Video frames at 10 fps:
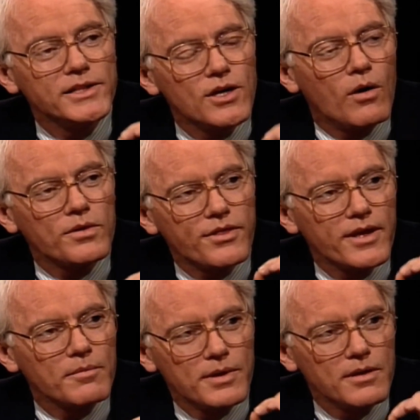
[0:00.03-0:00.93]
don't
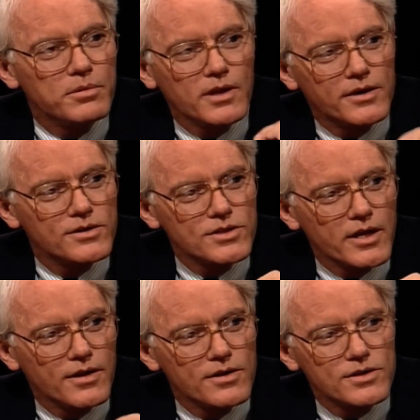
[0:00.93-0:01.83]
think people
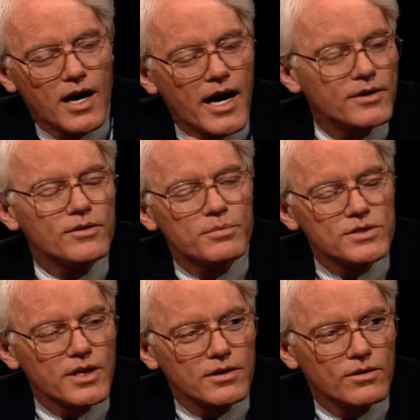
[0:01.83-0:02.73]
understand there's
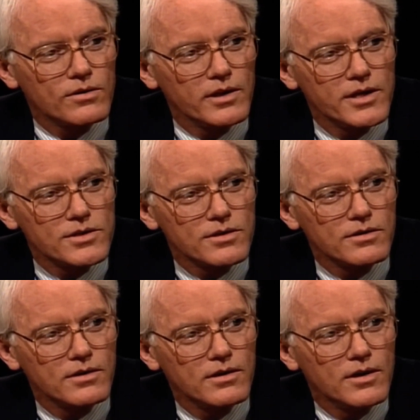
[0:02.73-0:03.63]
100% correlation
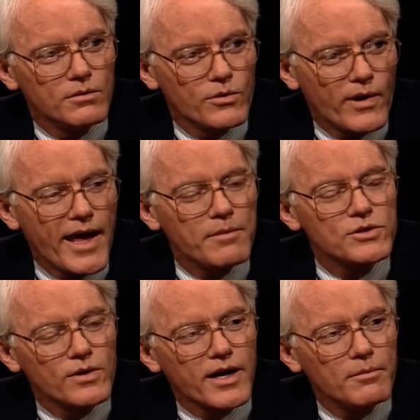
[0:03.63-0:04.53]
with what happens
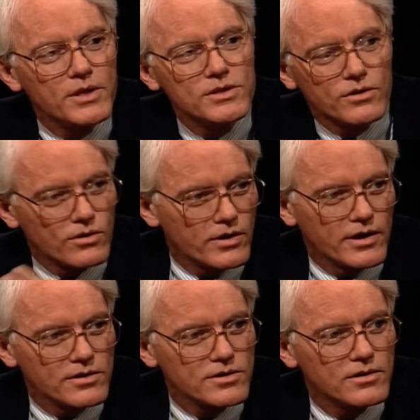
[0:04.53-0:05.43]
to a company's
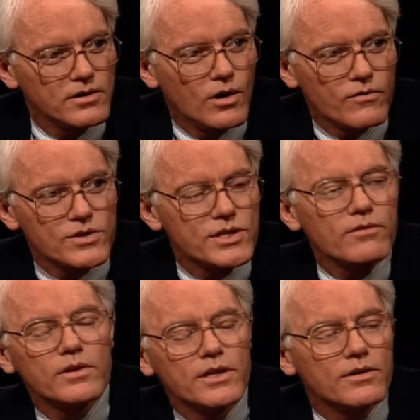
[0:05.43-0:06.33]
earnings over
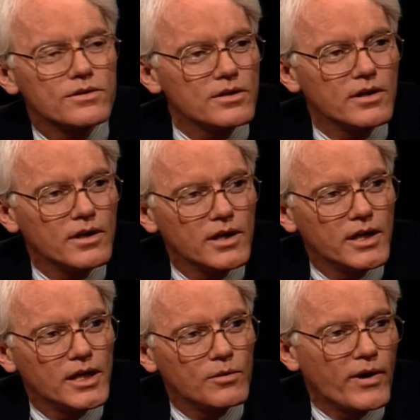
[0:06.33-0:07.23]
several years
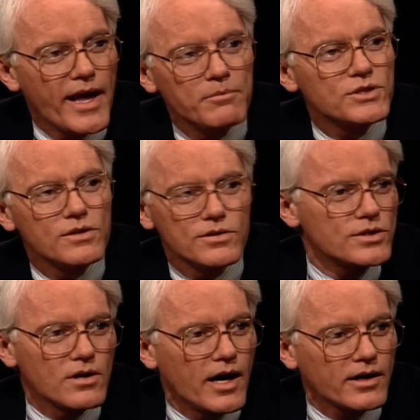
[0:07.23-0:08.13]
and what happens to the
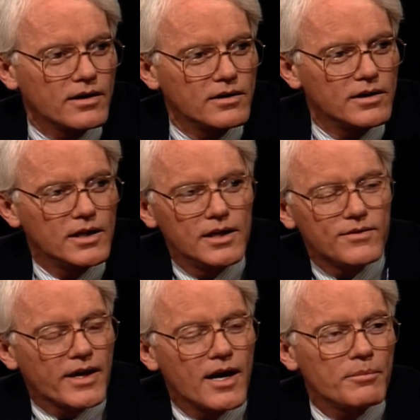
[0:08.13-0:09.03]
stock. If the
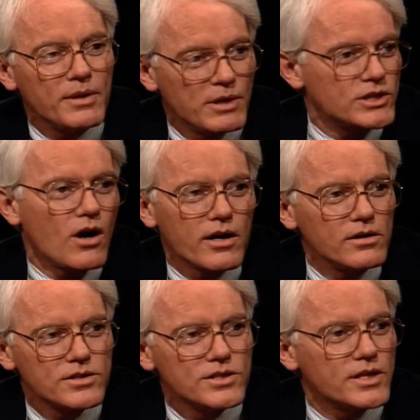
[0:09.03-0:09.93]
company,
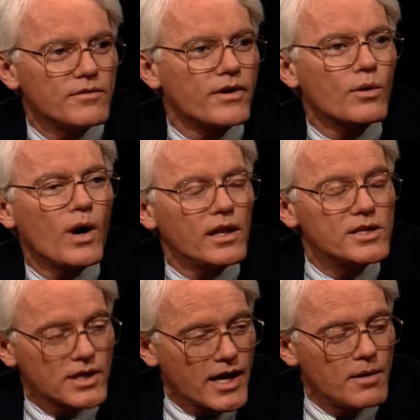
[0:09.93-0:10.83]
McDonald's has done very well
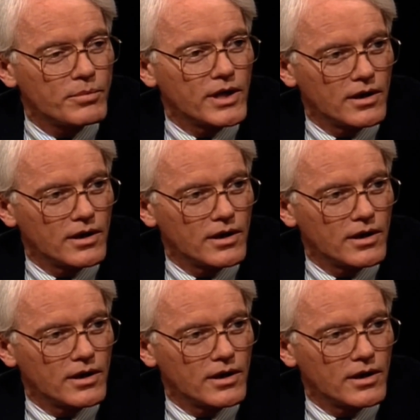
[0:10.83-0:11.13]
as a company,